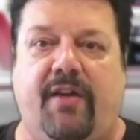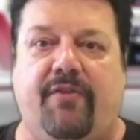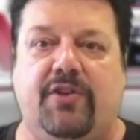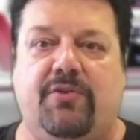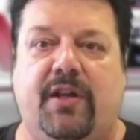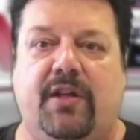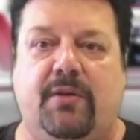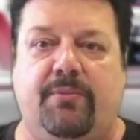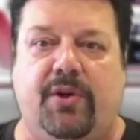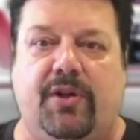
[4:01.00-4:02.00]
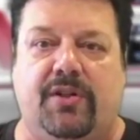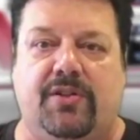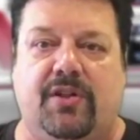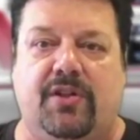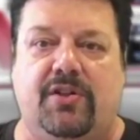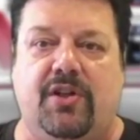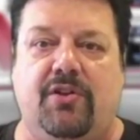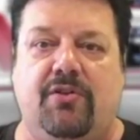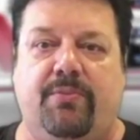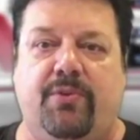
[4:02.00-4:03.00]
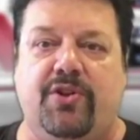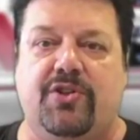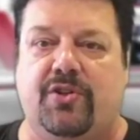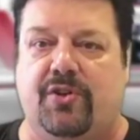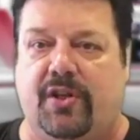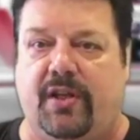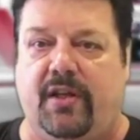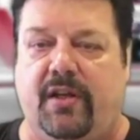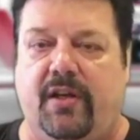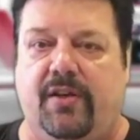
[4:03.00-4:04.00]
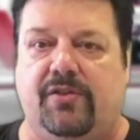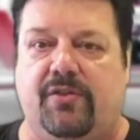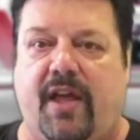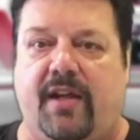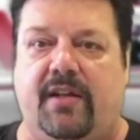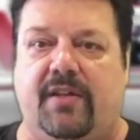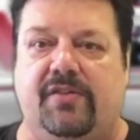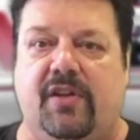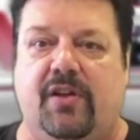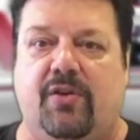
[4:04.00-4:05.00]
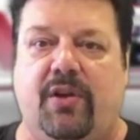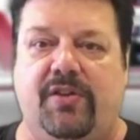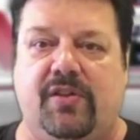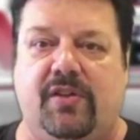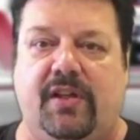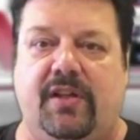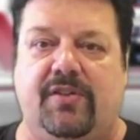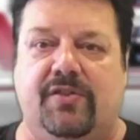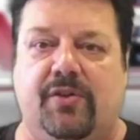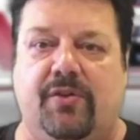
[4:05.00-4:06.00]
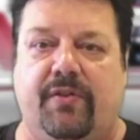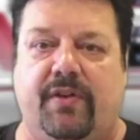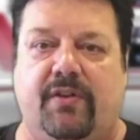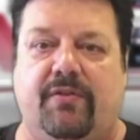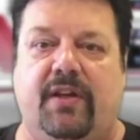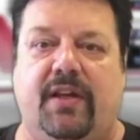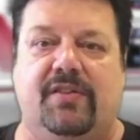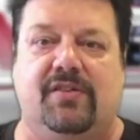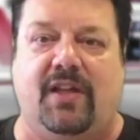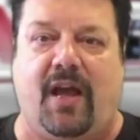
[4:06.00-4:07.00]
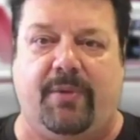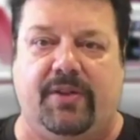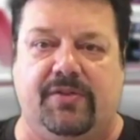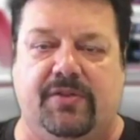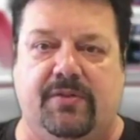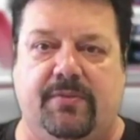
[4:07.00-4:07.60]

every trick in the book to continue to push Turkey so that it is increasingly conservative Islamist.